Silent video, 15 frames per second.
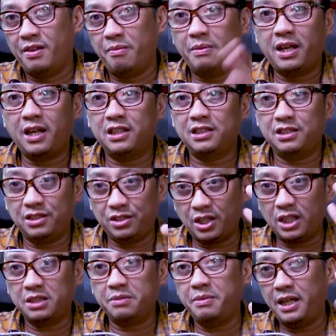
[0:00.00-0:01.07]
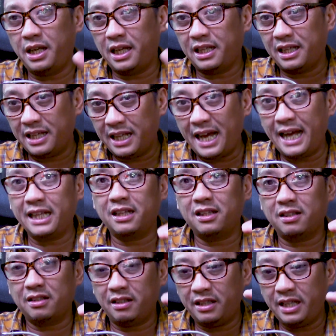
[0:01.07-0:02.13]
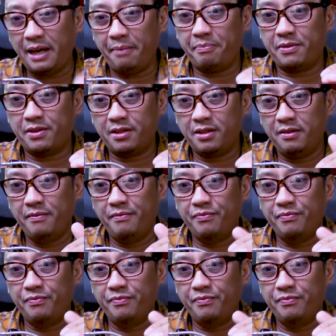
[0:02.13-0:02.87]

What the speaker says: Because, trust me, at that depth,